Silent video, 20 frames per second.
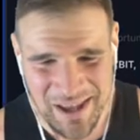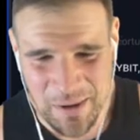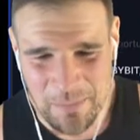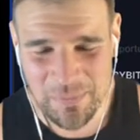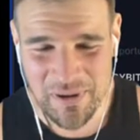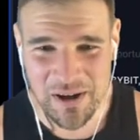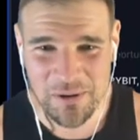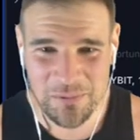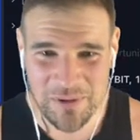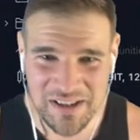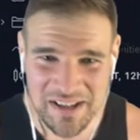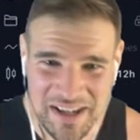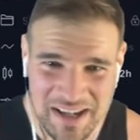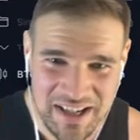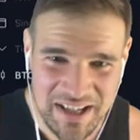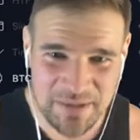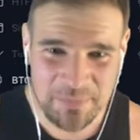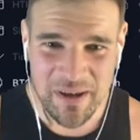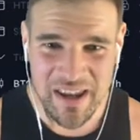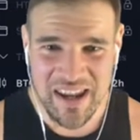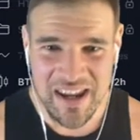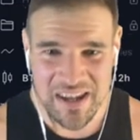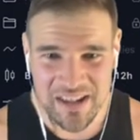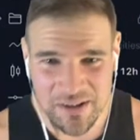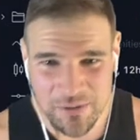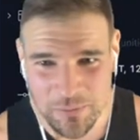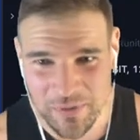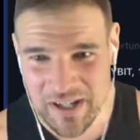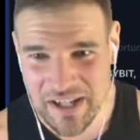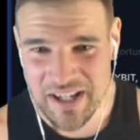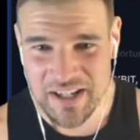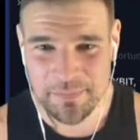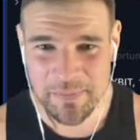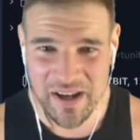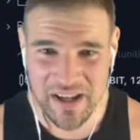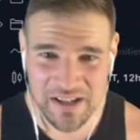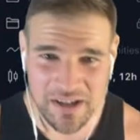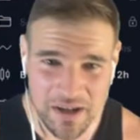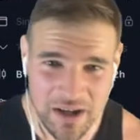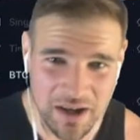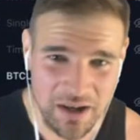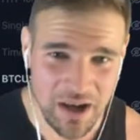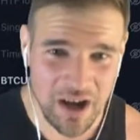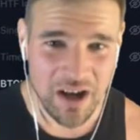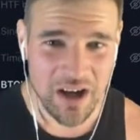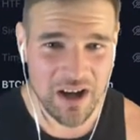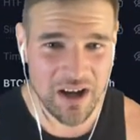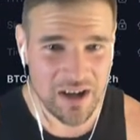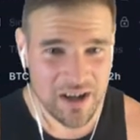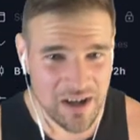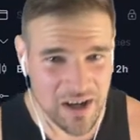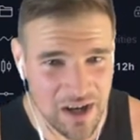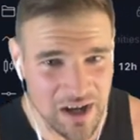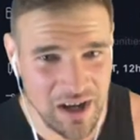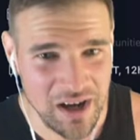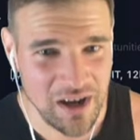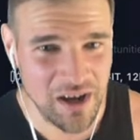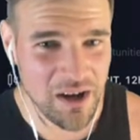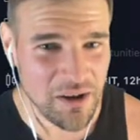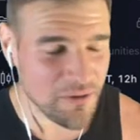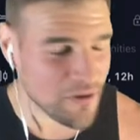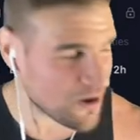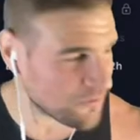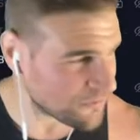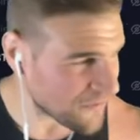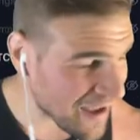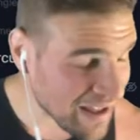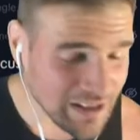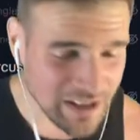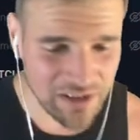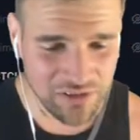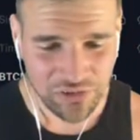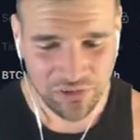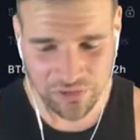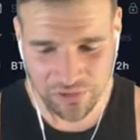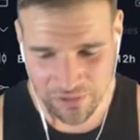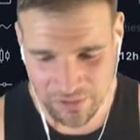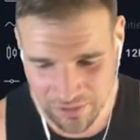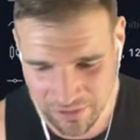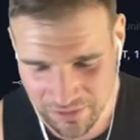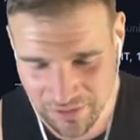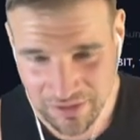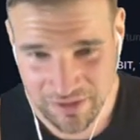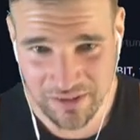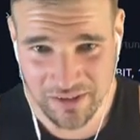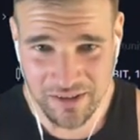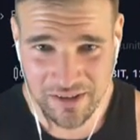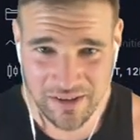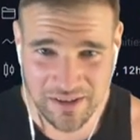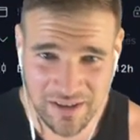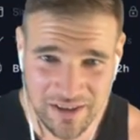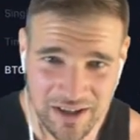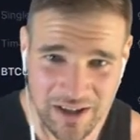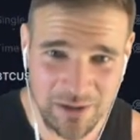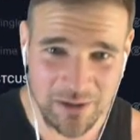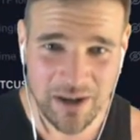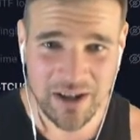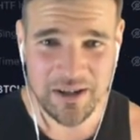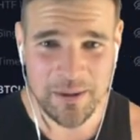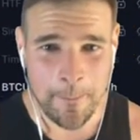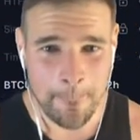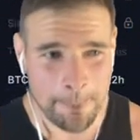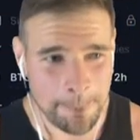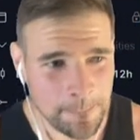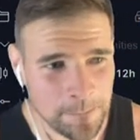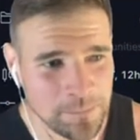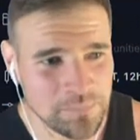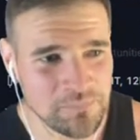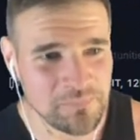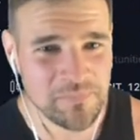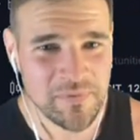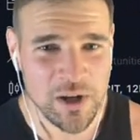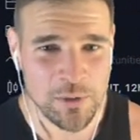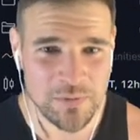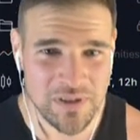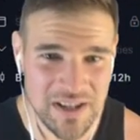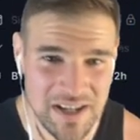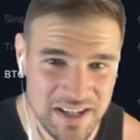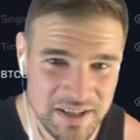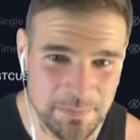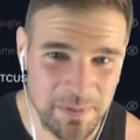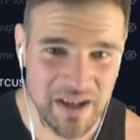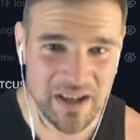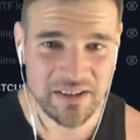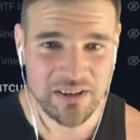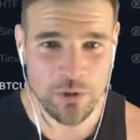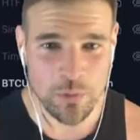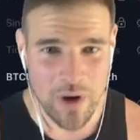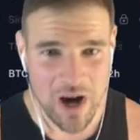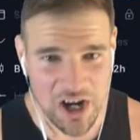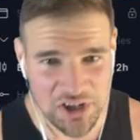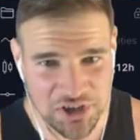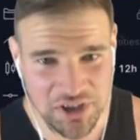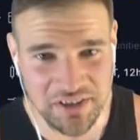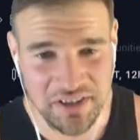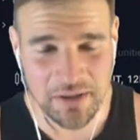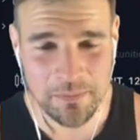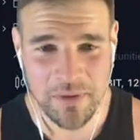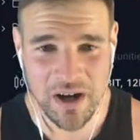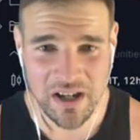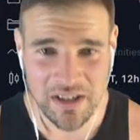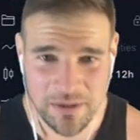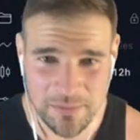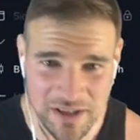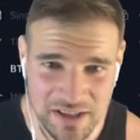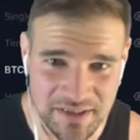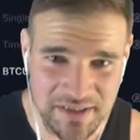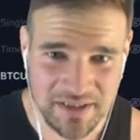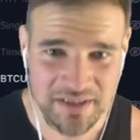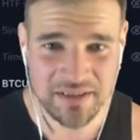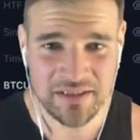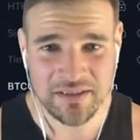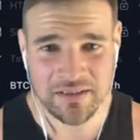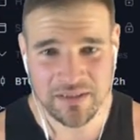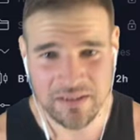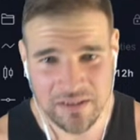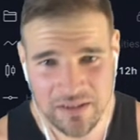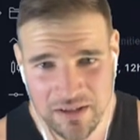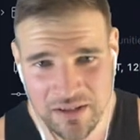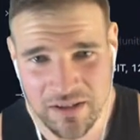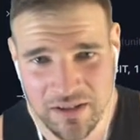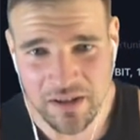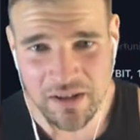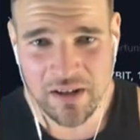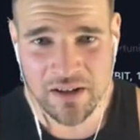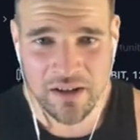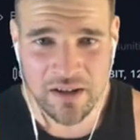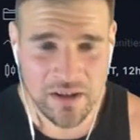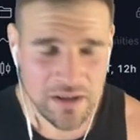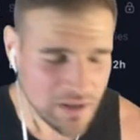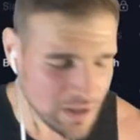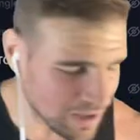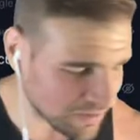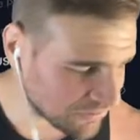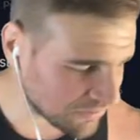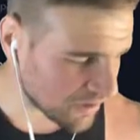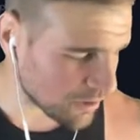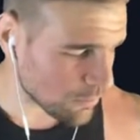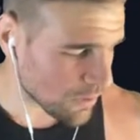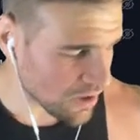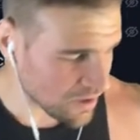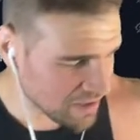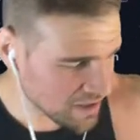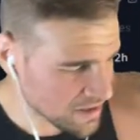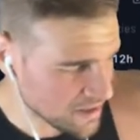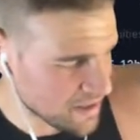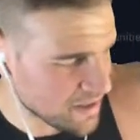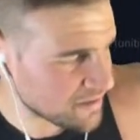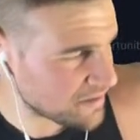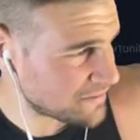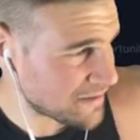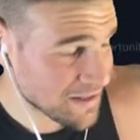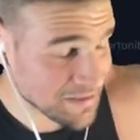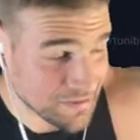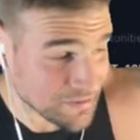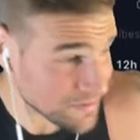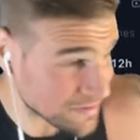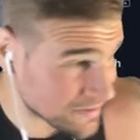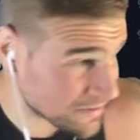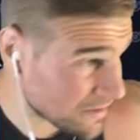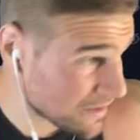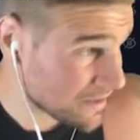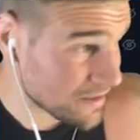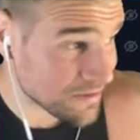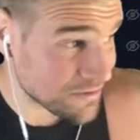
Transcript: But when he's mean, when he's being a phallus, all right? When he's being the Washington Monument, it's like, well, he's just